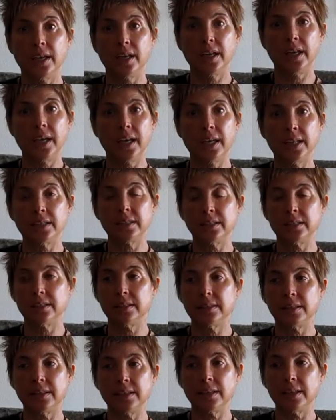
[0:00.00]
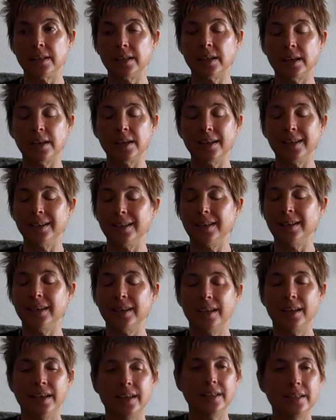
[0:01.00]
and
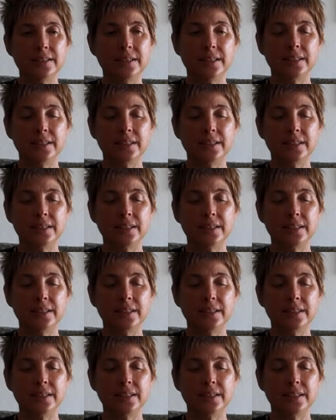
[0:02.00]
his